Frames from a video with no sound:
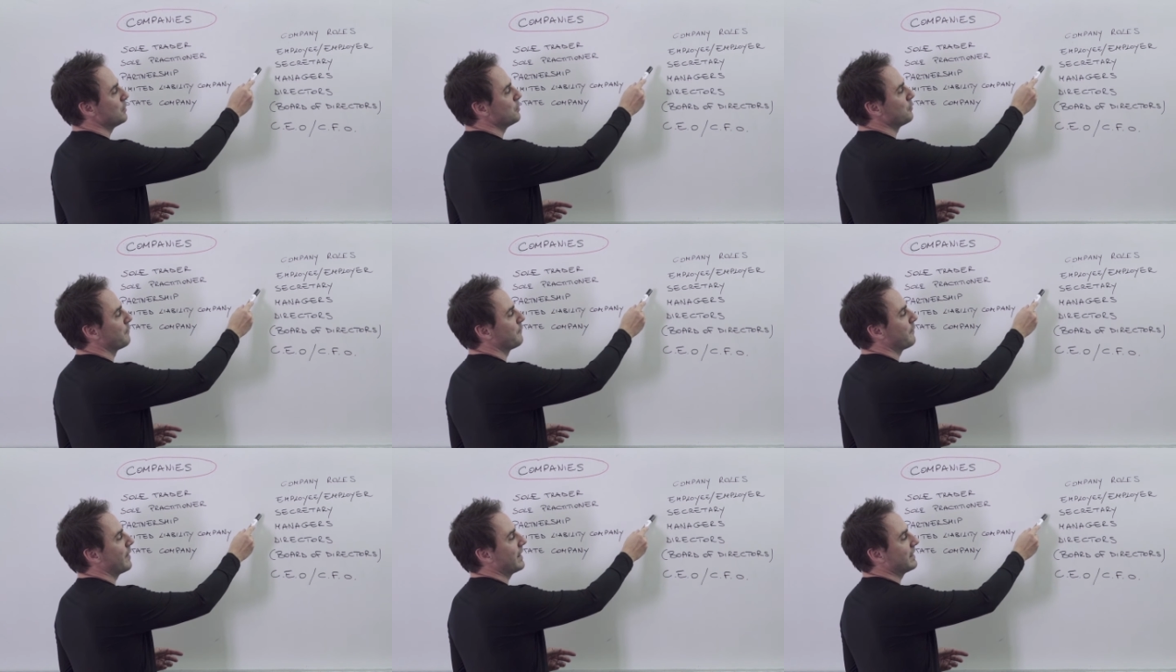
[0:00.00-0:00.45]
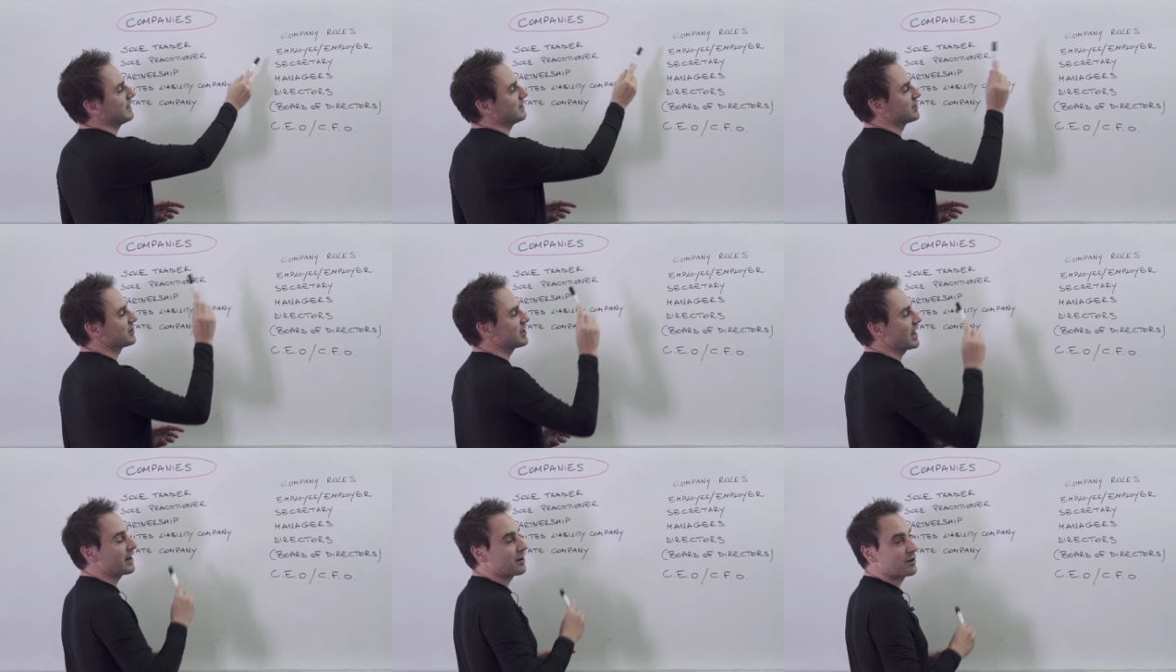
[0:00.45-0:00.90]
you find
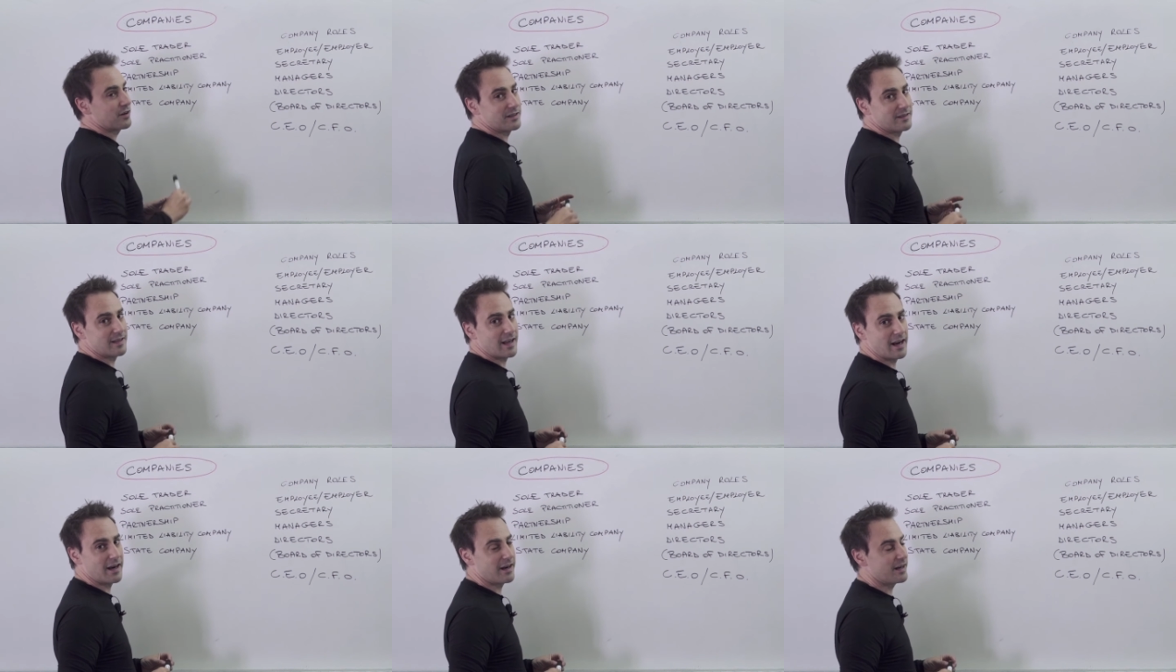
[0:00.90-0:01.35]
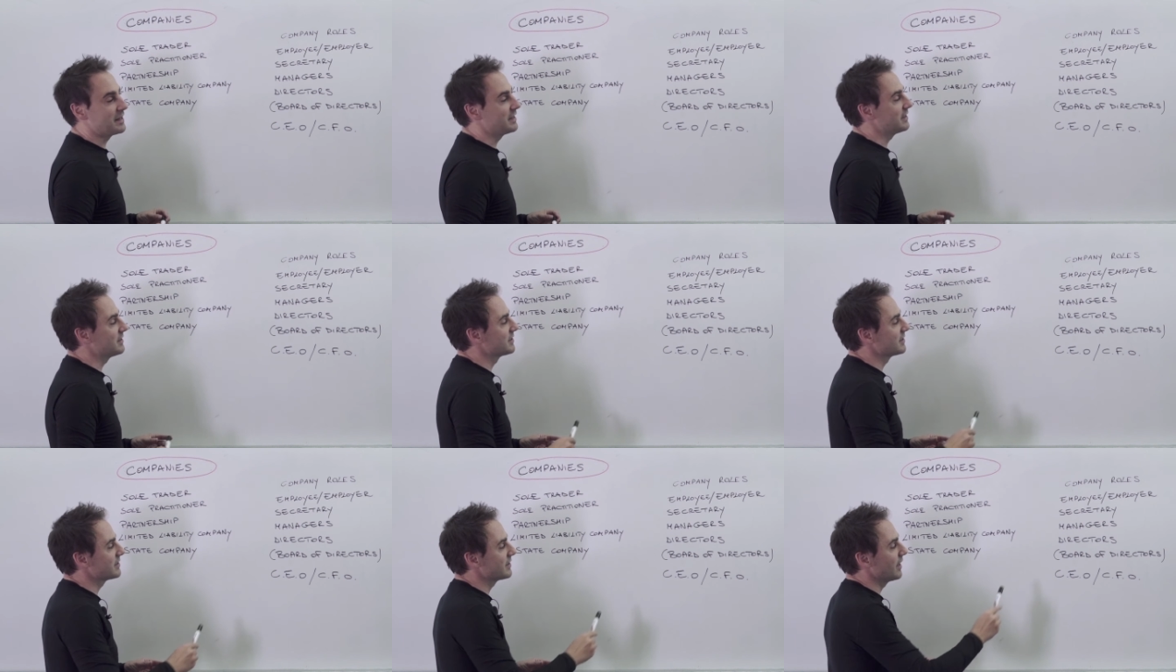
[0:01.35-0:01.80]

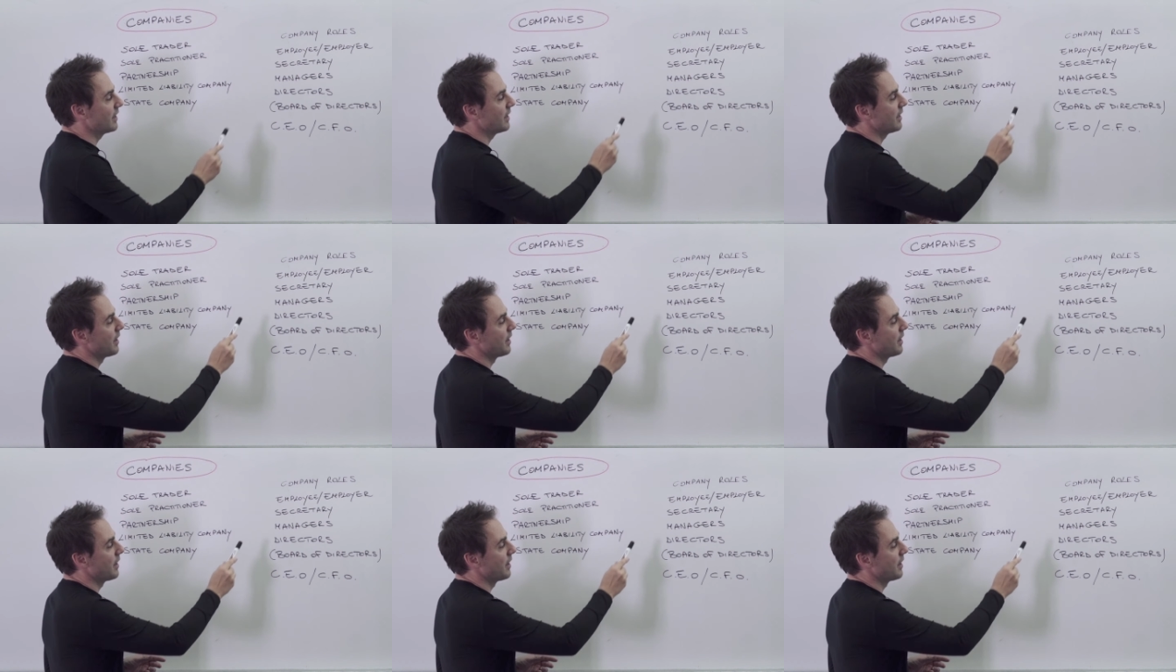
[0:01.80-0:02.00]
secretaries,